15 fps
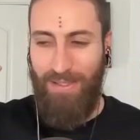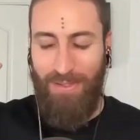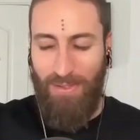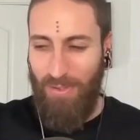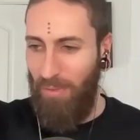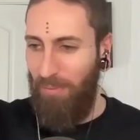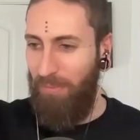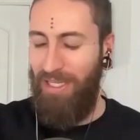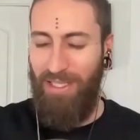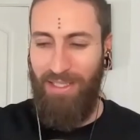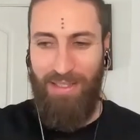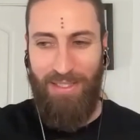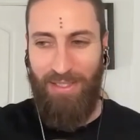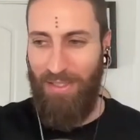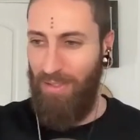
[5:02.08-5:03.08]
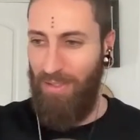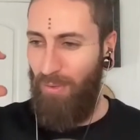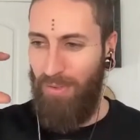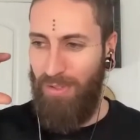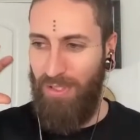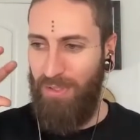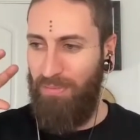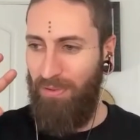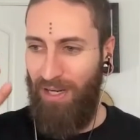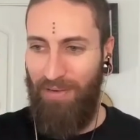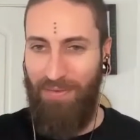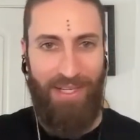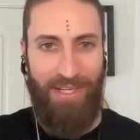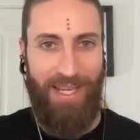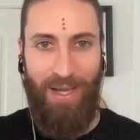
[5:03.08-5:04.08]
did so many of these gorgeous
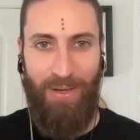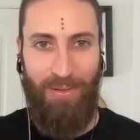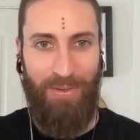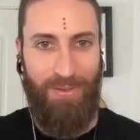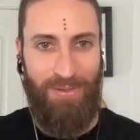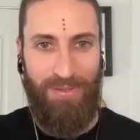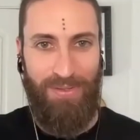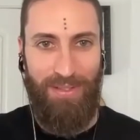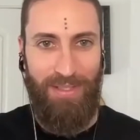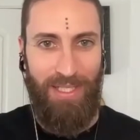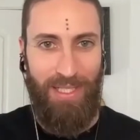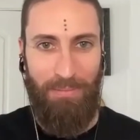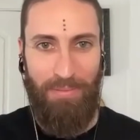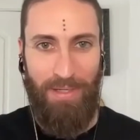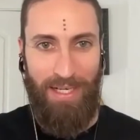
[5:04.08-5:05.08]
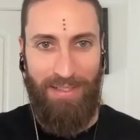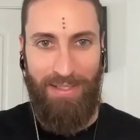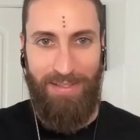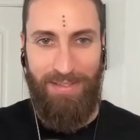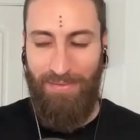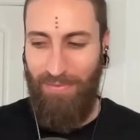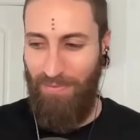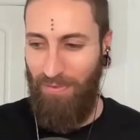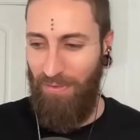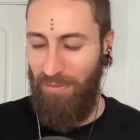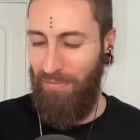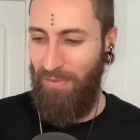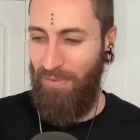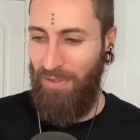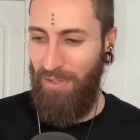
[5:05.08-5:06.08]
private encounters in practice
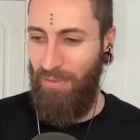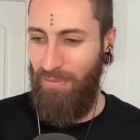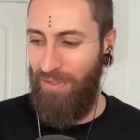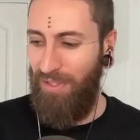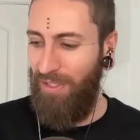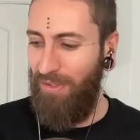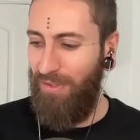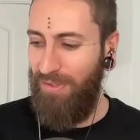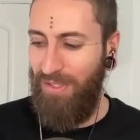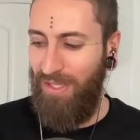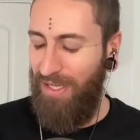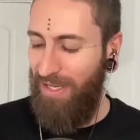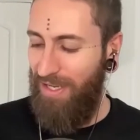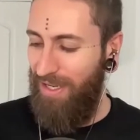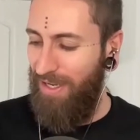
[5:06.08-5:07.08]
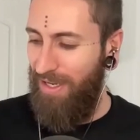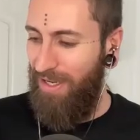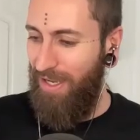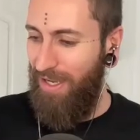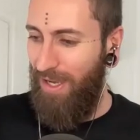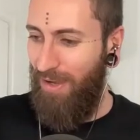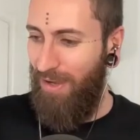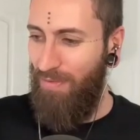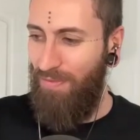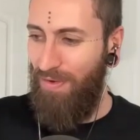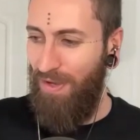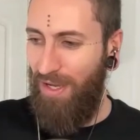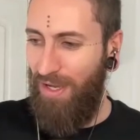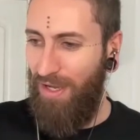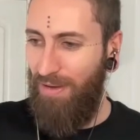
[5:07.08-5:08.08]
over the years of
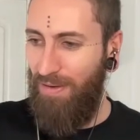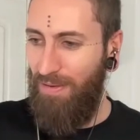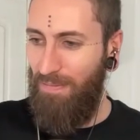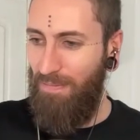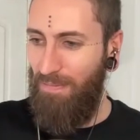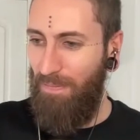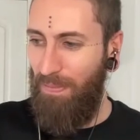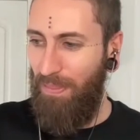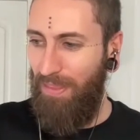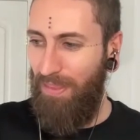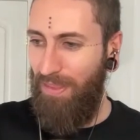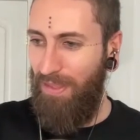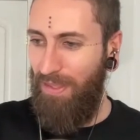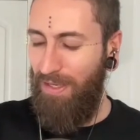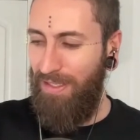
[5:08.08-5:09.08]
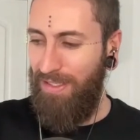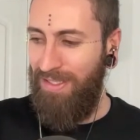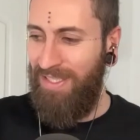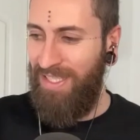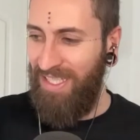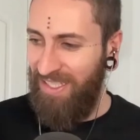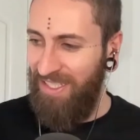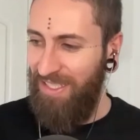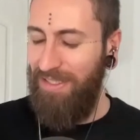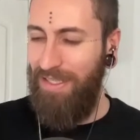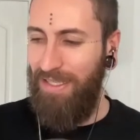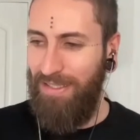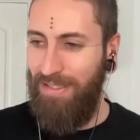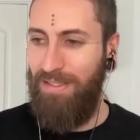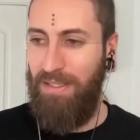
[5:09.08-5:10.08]
sickness
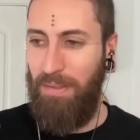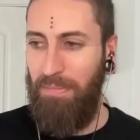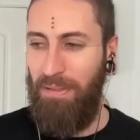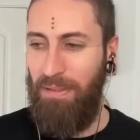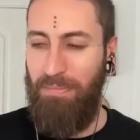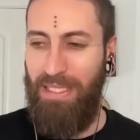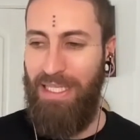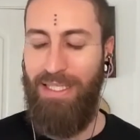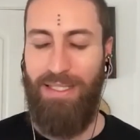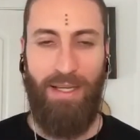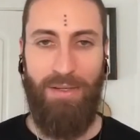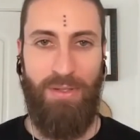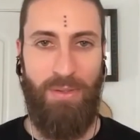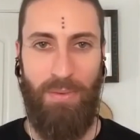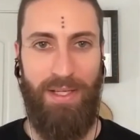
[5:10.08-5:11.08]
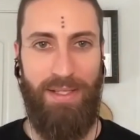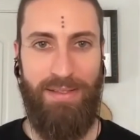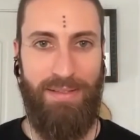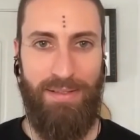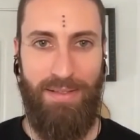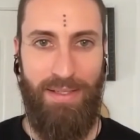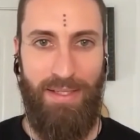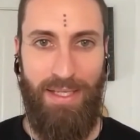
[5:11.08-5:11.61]
isn't something being done to us.